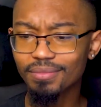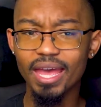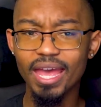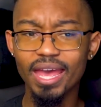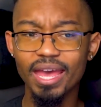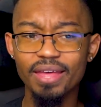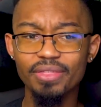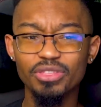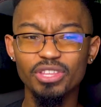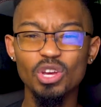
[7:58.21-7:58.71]

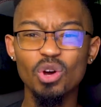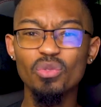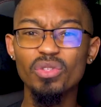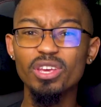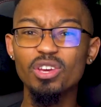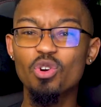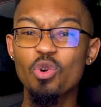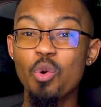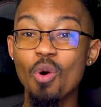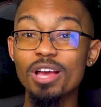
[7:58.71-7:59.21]
And the
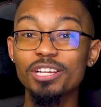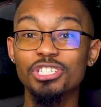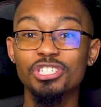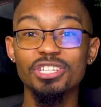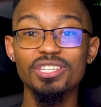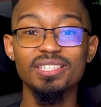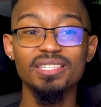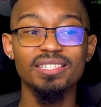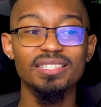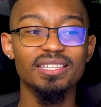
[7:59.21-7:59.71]
only
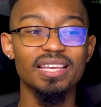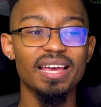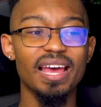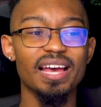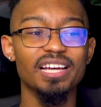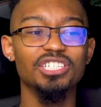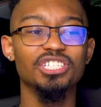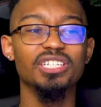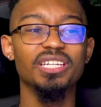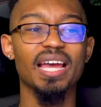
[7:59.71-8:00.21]
questions they
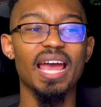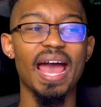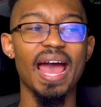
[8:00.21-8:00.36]
actually